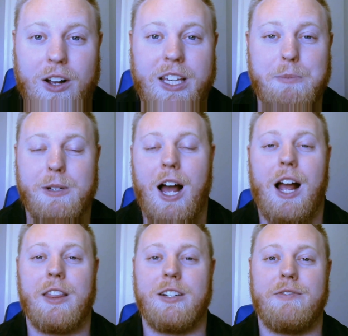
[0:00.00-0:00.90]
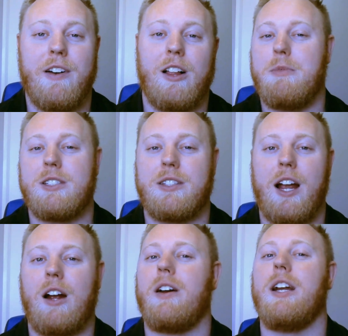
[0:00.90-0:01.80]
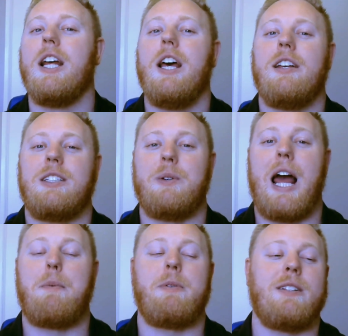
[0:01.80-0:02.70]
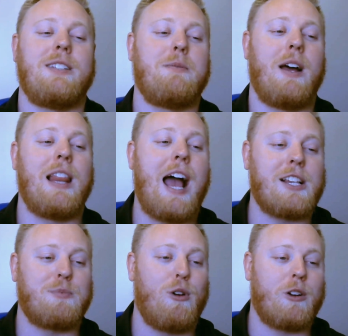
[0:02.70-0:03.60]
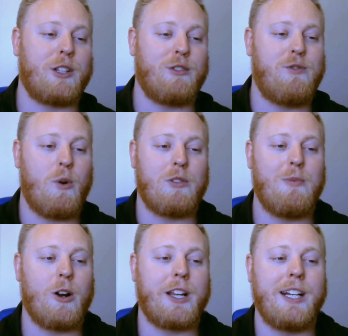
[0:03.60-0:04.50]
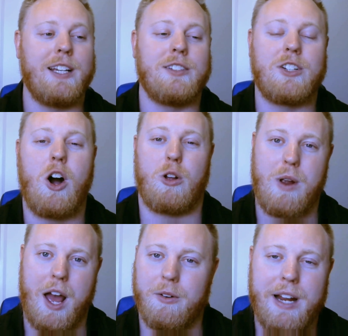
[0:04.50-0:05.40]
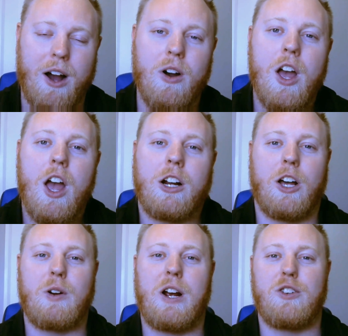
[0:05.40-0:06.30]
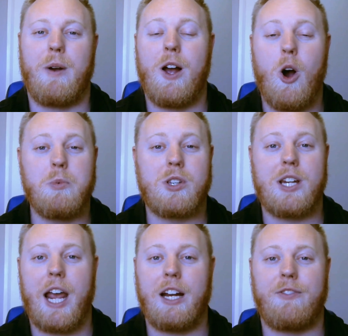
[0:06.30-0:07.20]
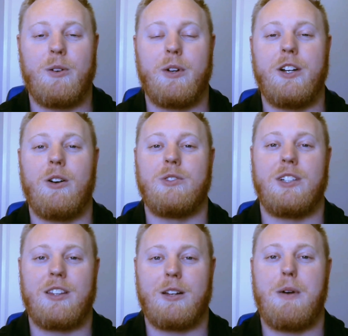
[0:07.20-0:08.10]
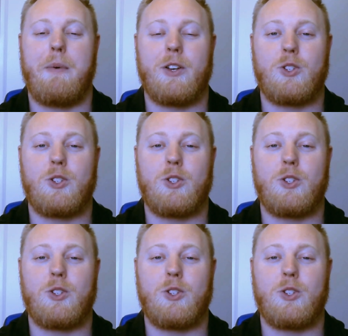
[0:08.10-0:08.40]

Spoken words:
keep an eye on the developments there and see what happens. And then my last market, the fourth market, is Colorado. Now, Colorado is my home state. If anyone knows anything about my